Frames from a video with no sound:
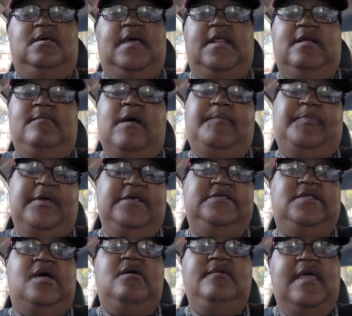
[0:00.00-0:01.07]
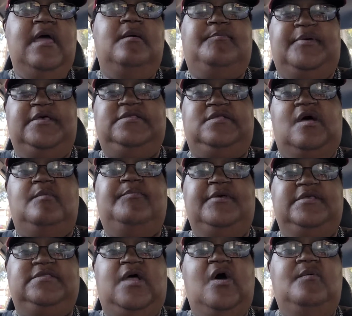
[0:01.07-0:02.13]
And am I pissed off? Yeah, I'm pissed off
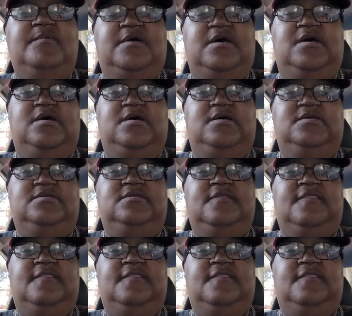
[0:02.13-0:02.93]
because